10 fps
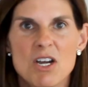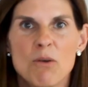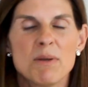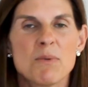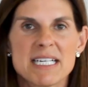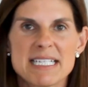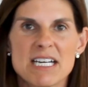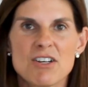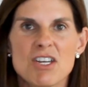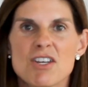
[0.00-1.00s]
We want to
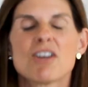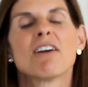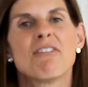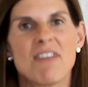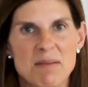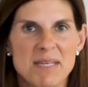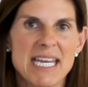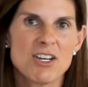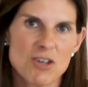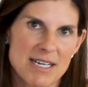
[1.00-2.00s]
tell you you're a
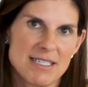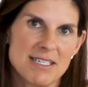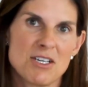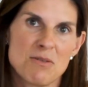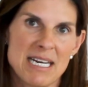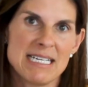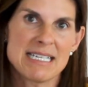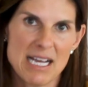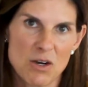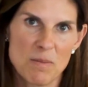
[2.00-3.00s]
family in crisis who needs
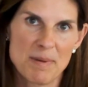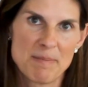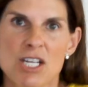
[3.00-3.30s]
help.